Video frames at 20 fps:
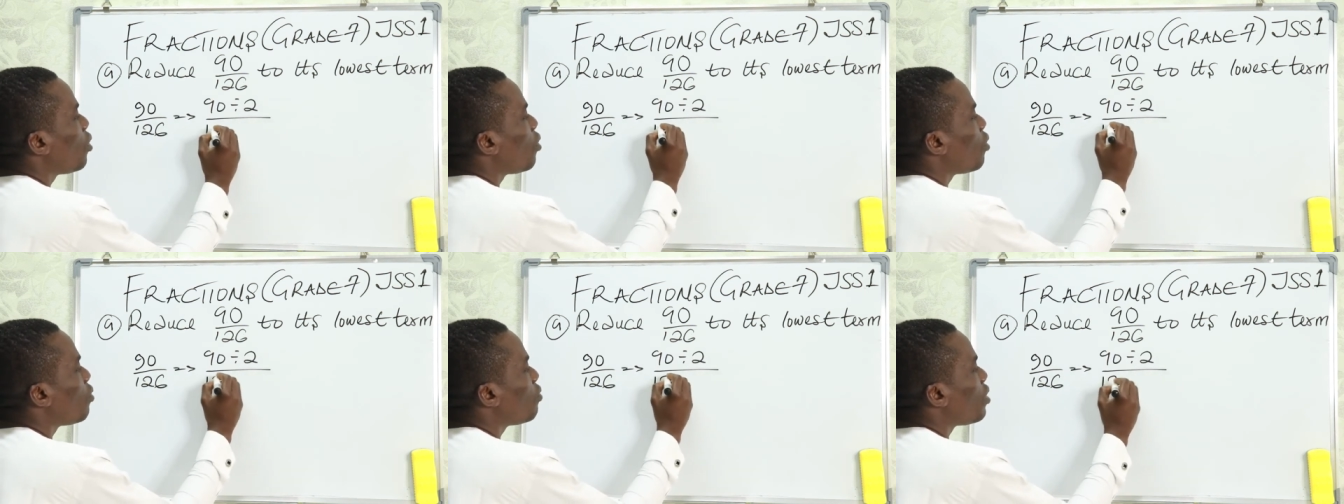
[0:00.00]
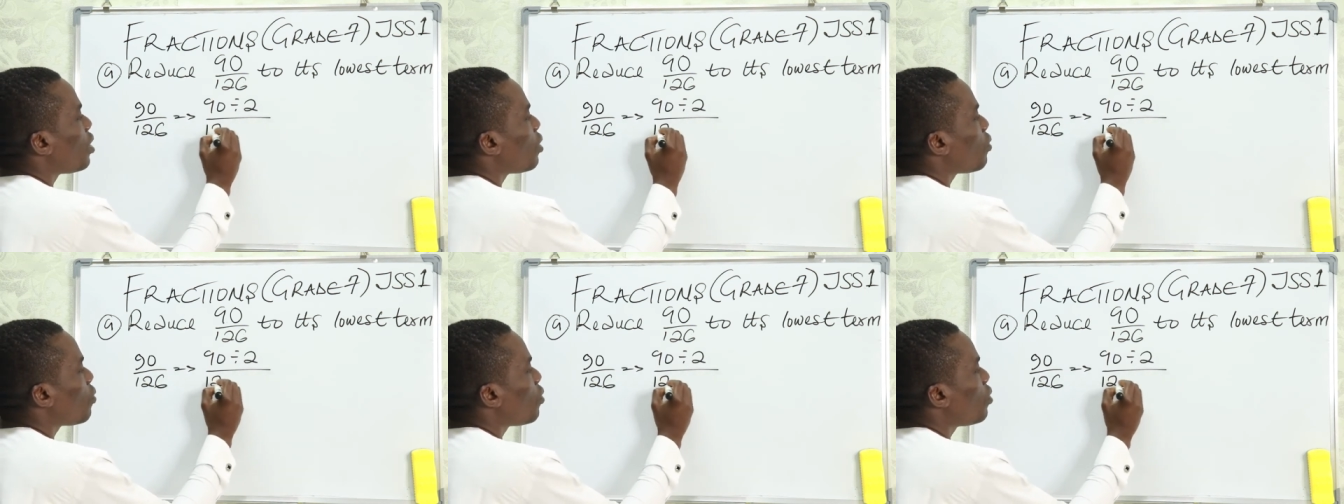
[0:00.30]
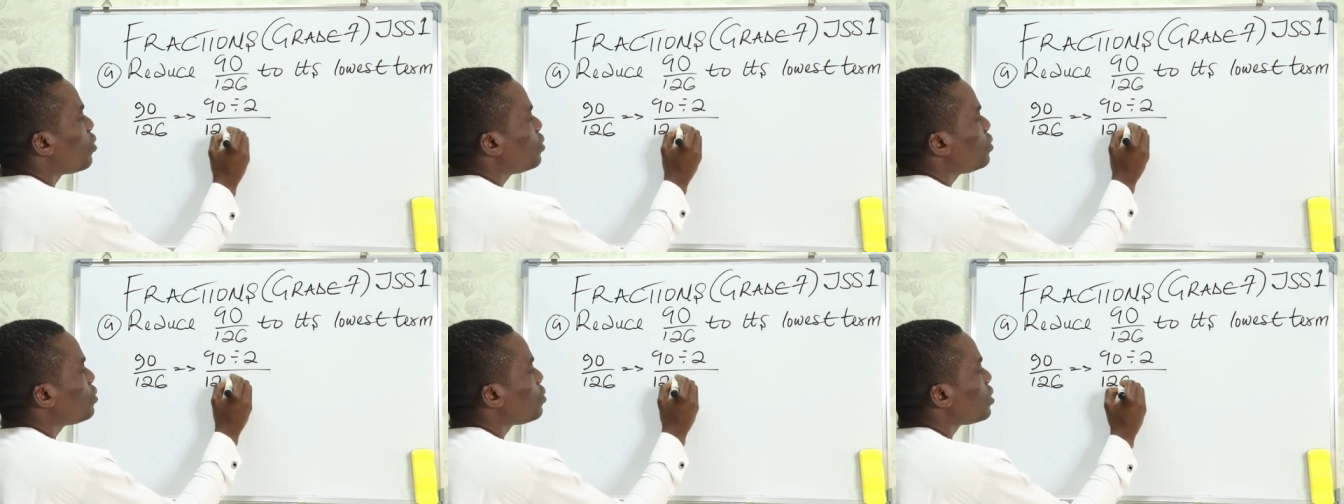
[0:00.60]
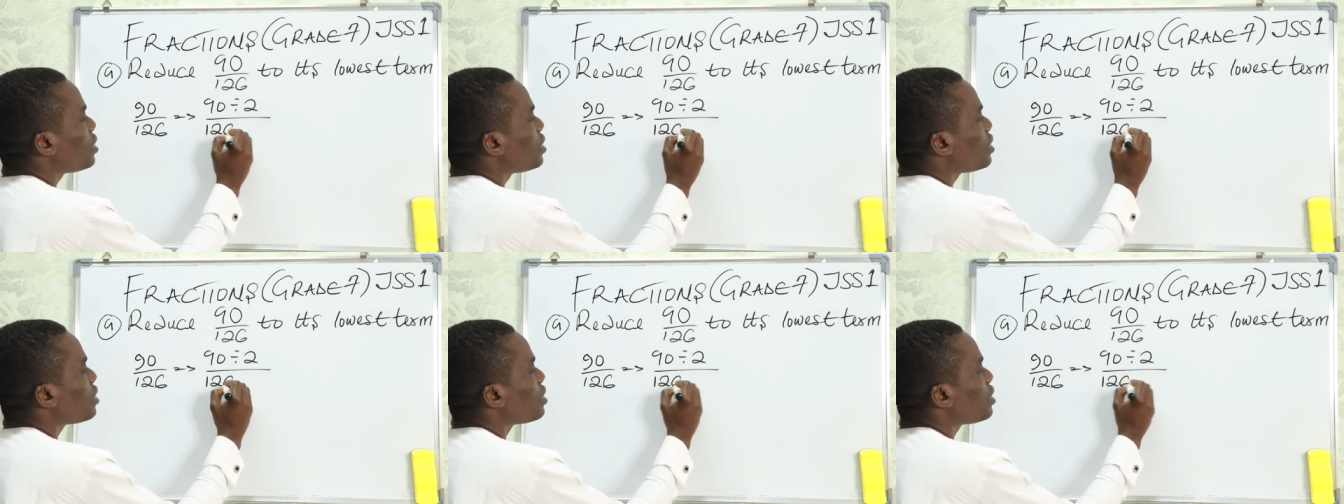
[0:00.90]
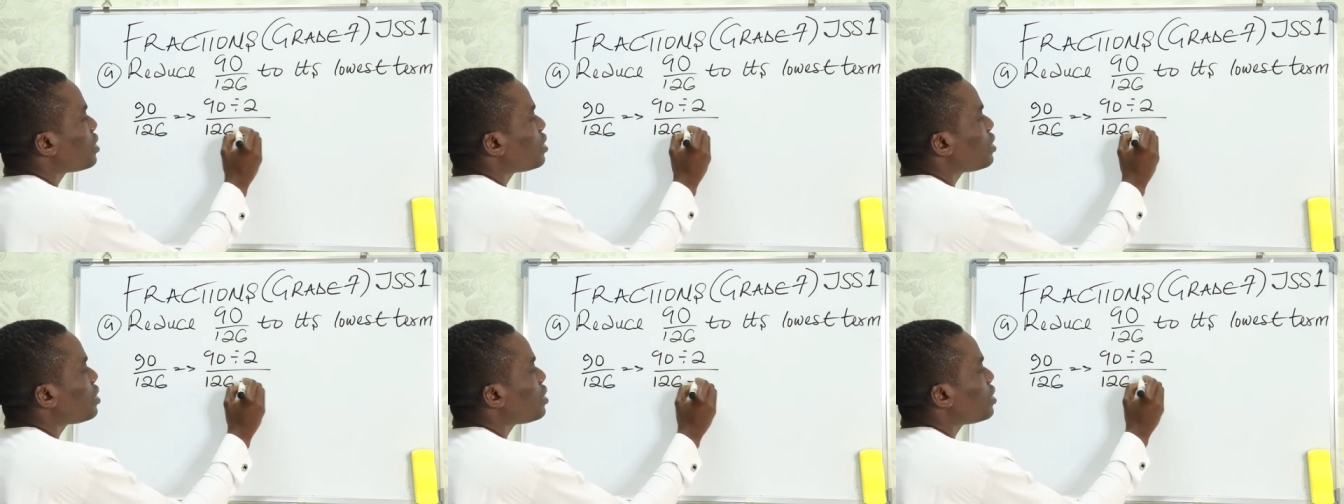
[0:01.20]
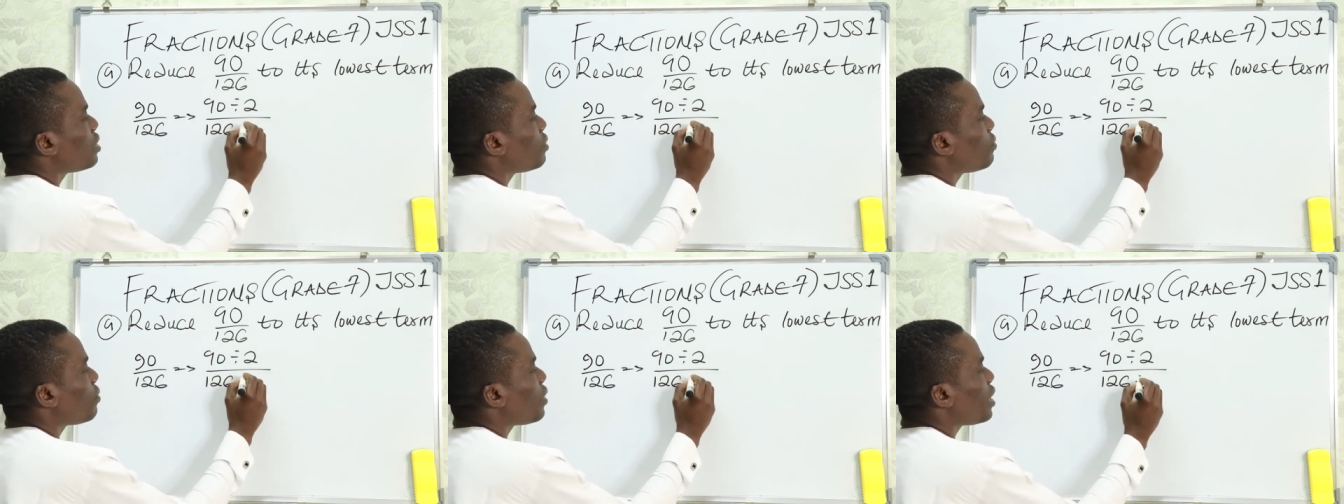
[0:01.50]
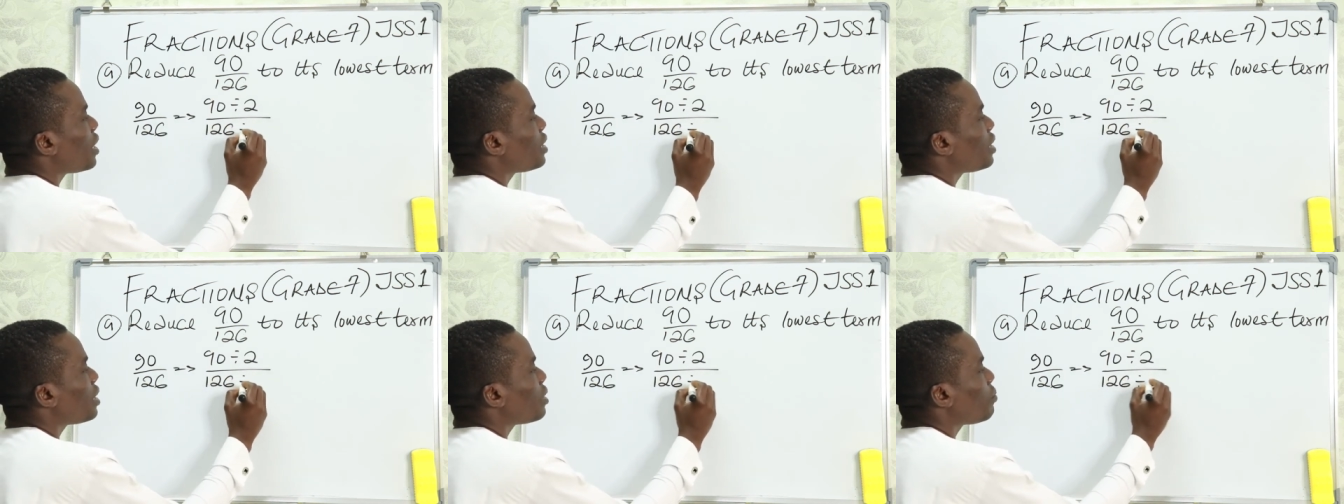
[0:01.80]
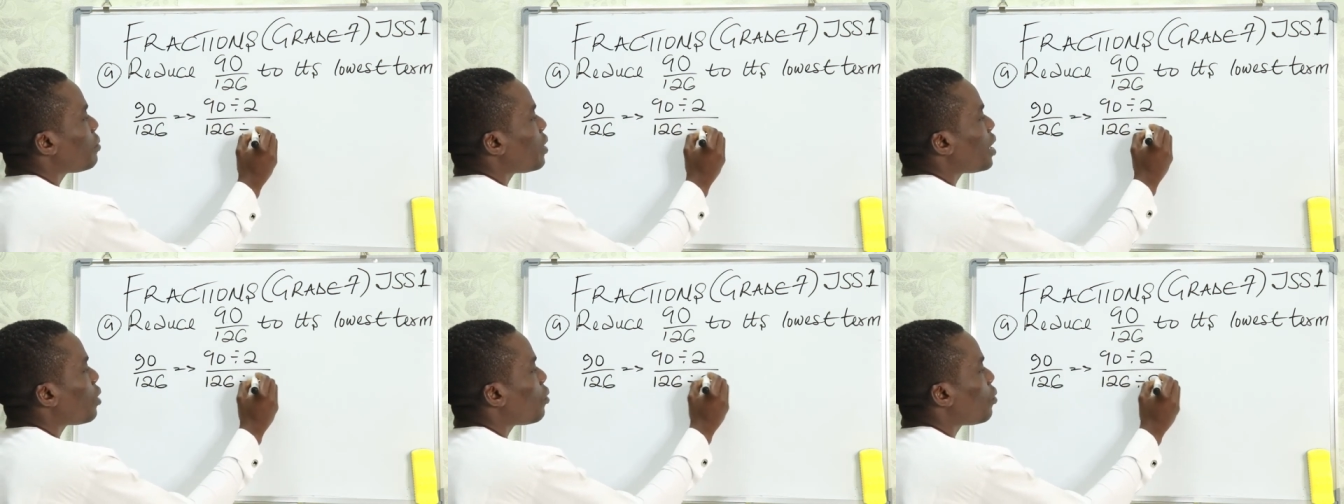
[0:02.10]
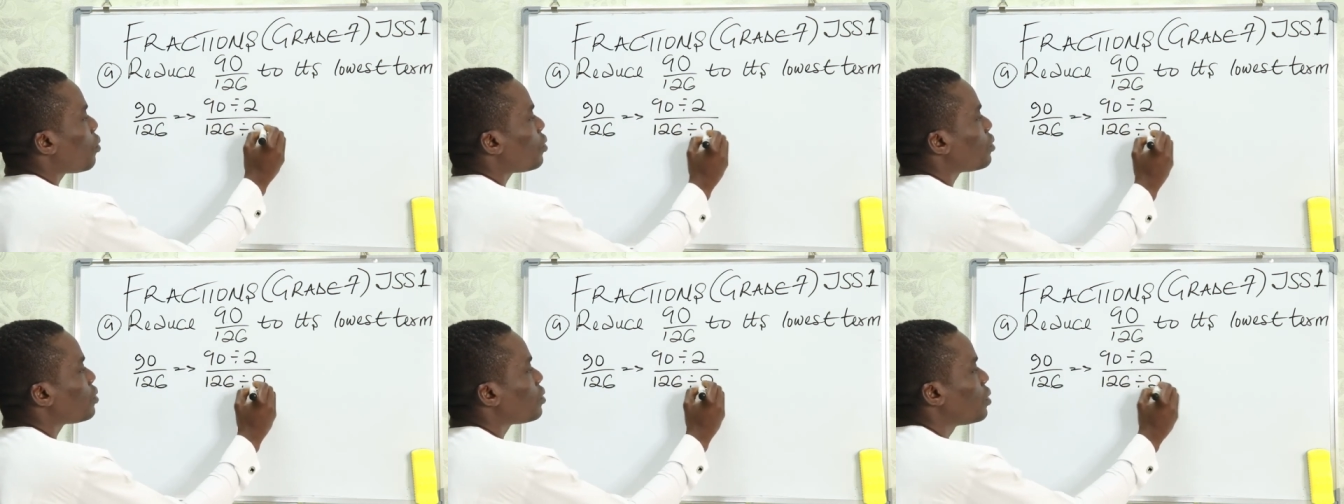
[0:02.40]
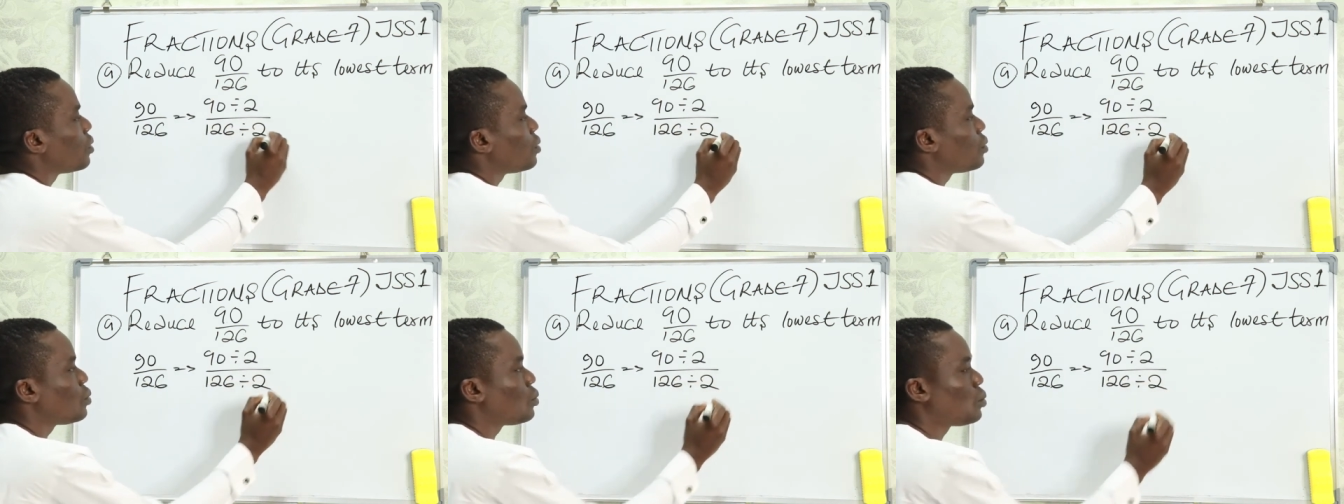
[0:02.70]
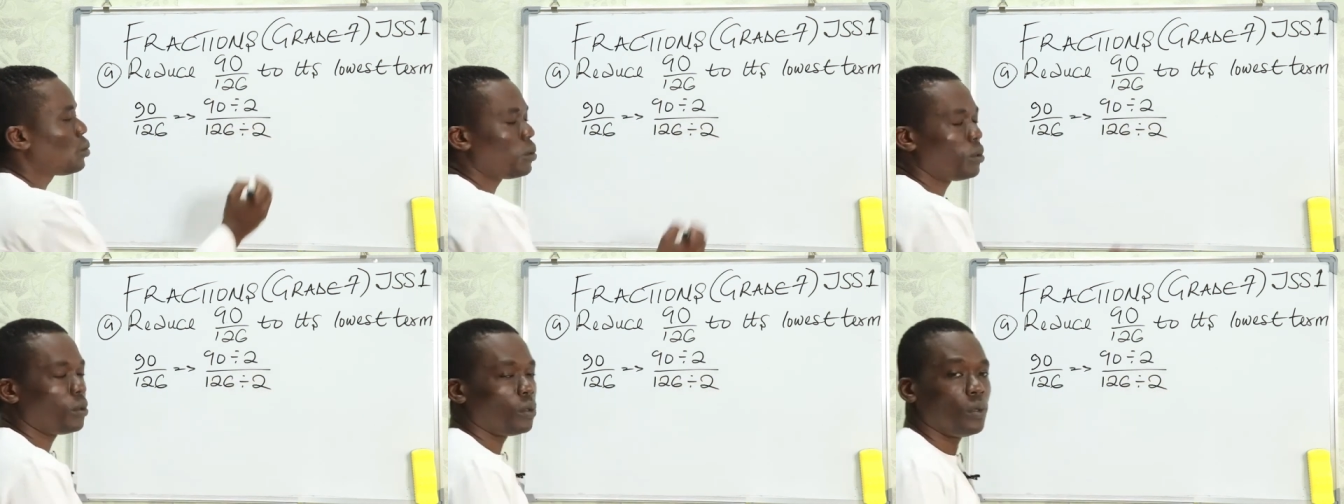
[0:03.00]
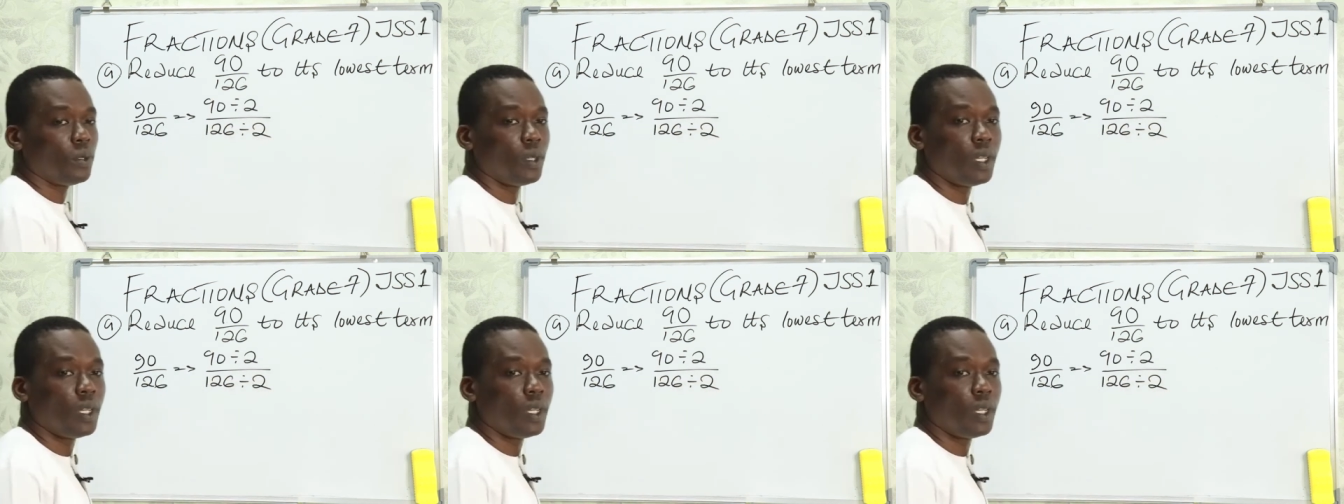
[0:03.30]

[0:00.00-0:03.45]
over 126 divided by what? 2.